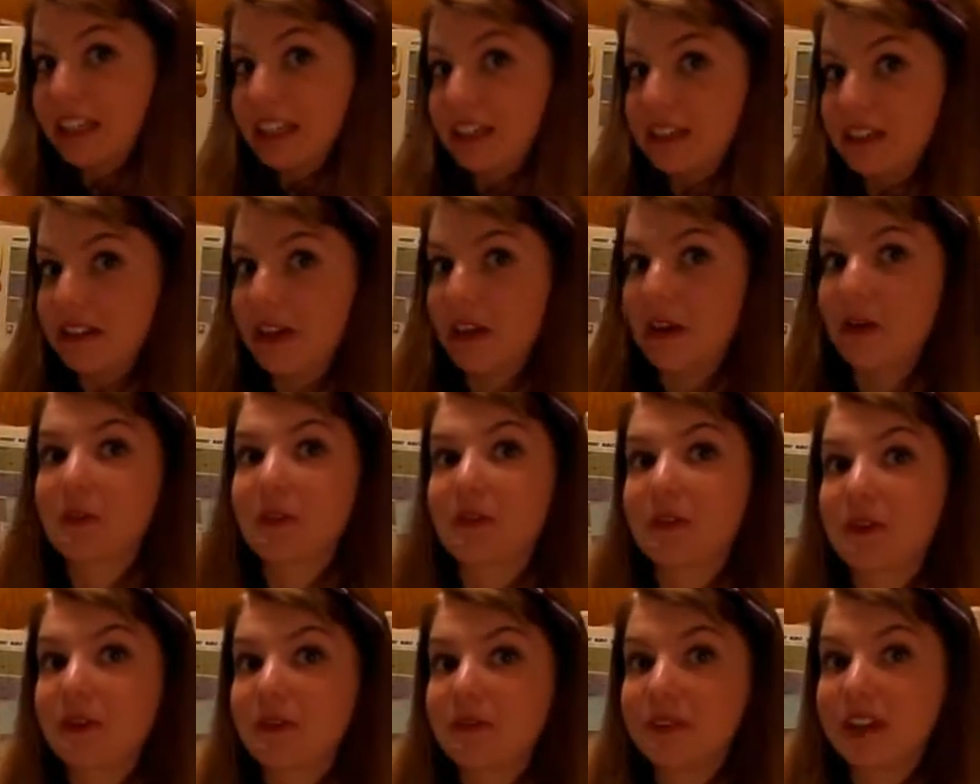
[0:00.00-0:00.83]

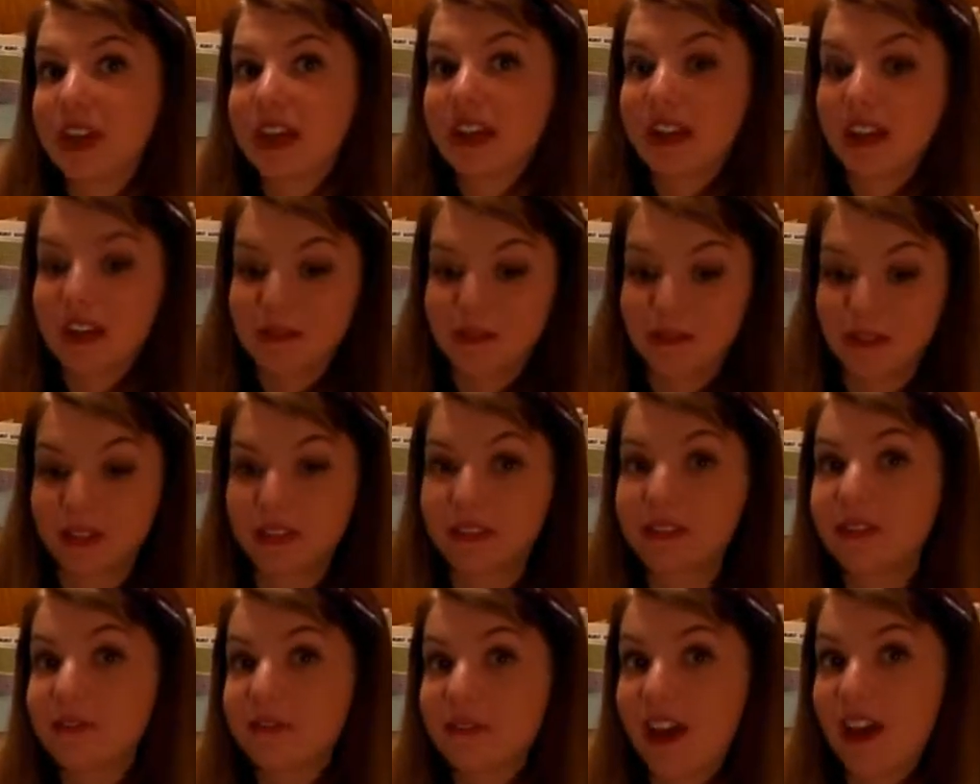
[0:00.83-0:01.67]
don't tell
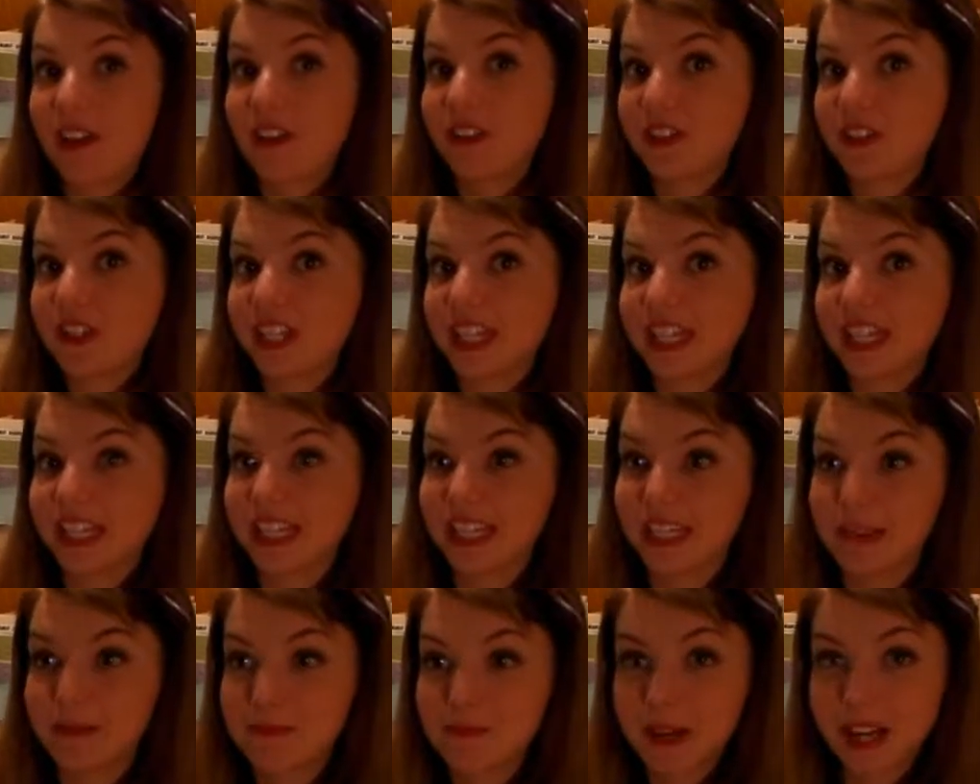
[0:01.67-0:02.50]
anyone, rather
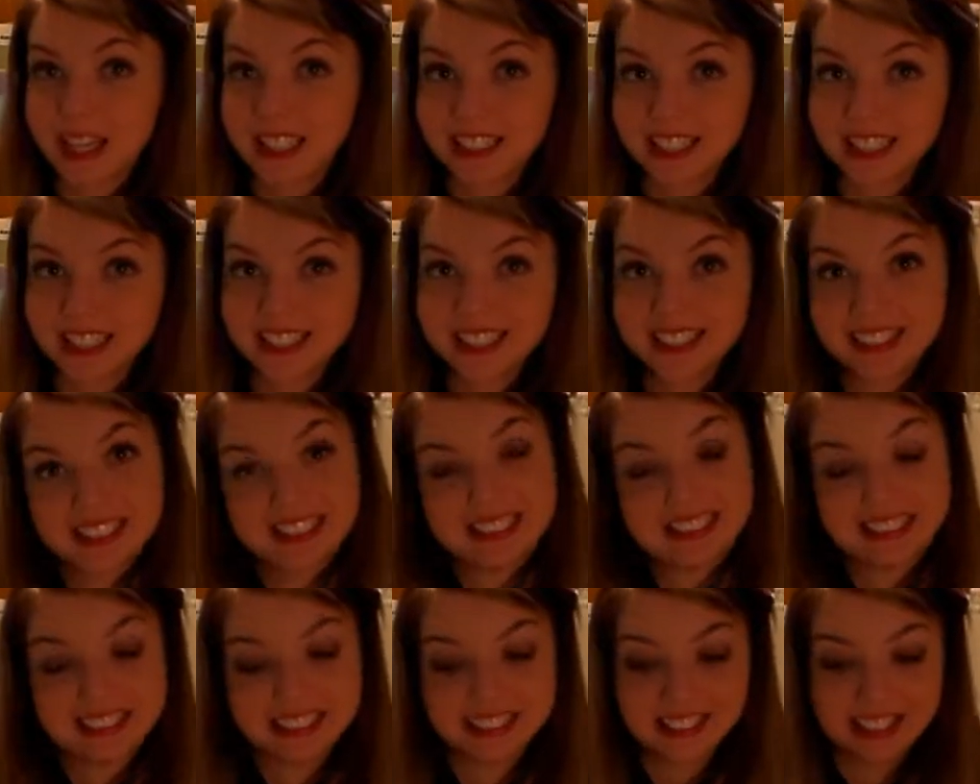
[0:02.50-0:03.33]
cheeky, but,
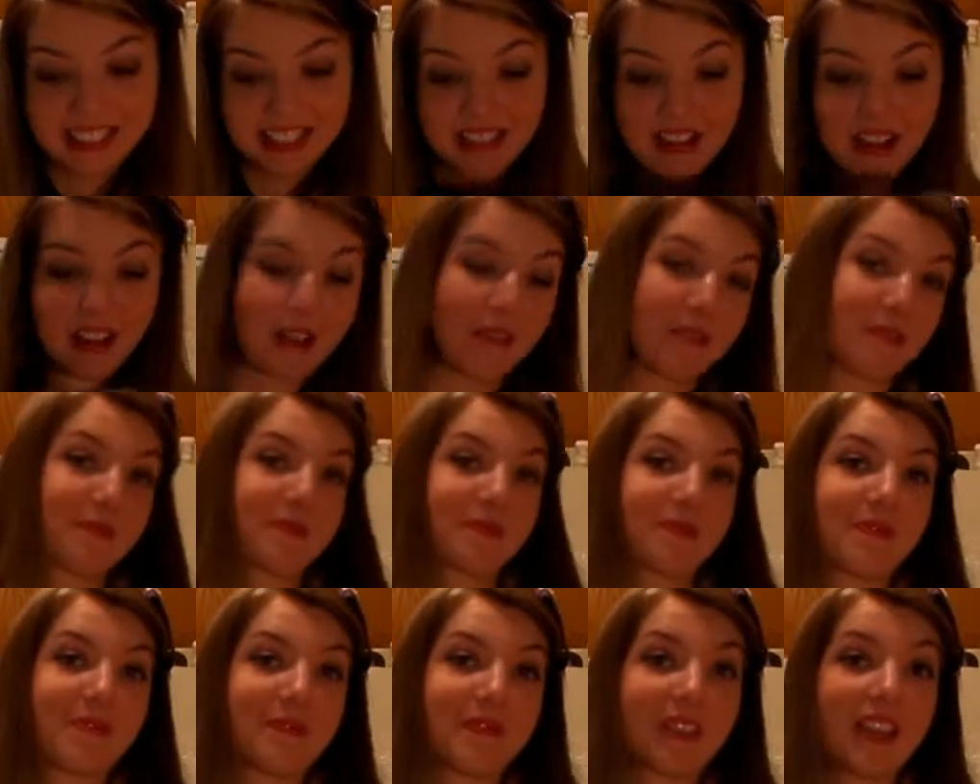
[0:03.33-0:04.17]

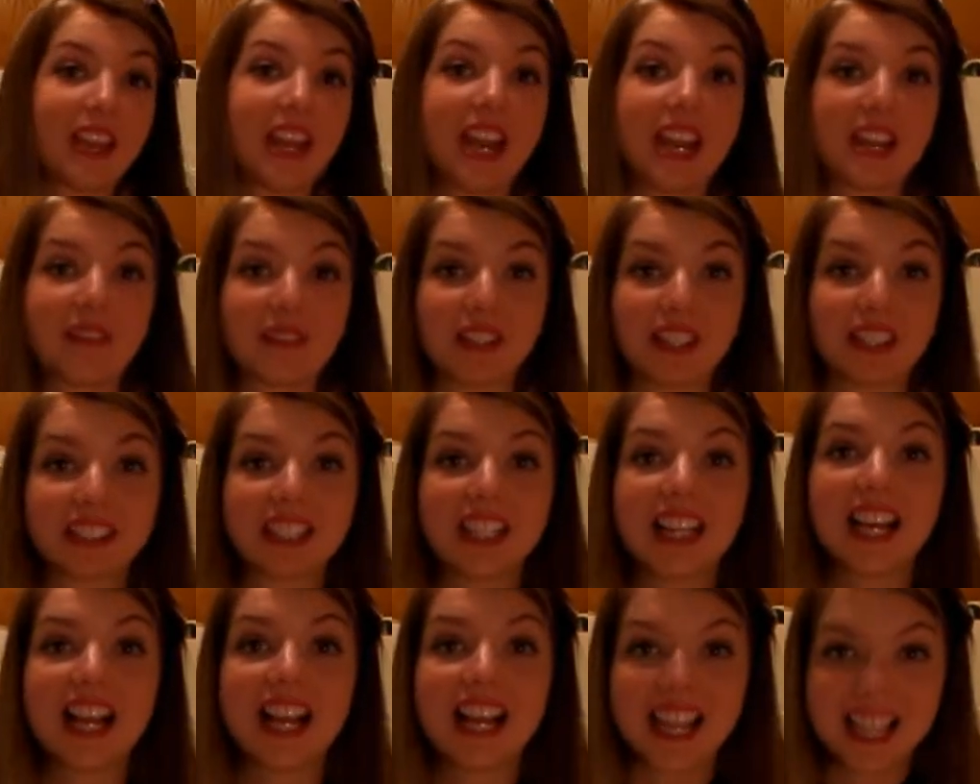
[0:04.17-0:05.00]
anyways,
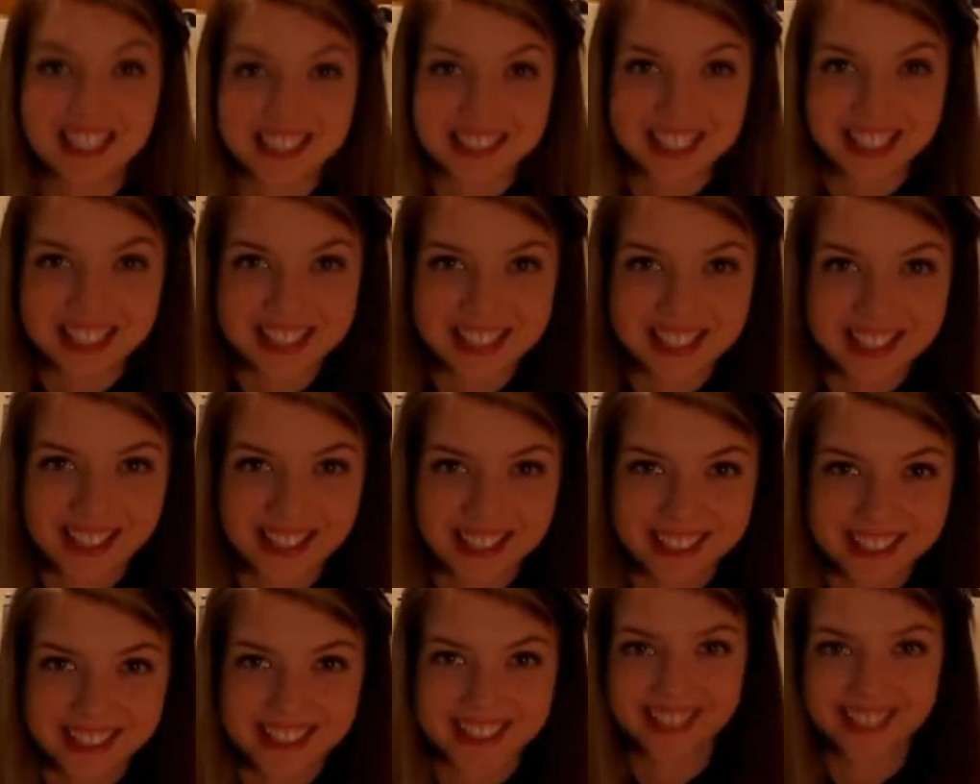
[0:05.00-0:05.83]
let's get started.